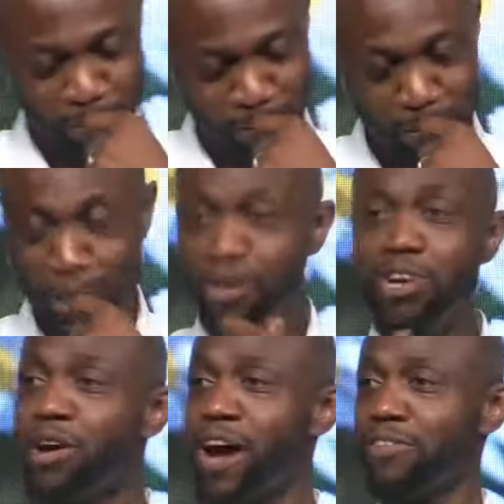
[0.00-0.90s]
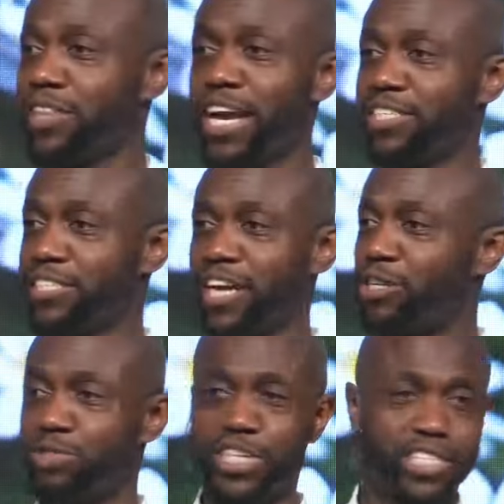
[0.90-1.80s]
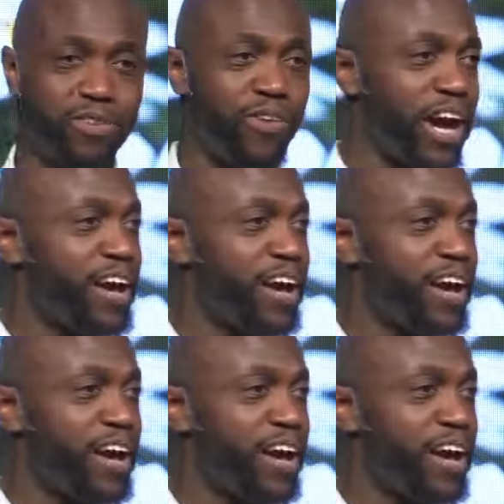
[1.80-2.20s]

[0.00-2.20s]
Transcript: You don't know everything just because you're 65.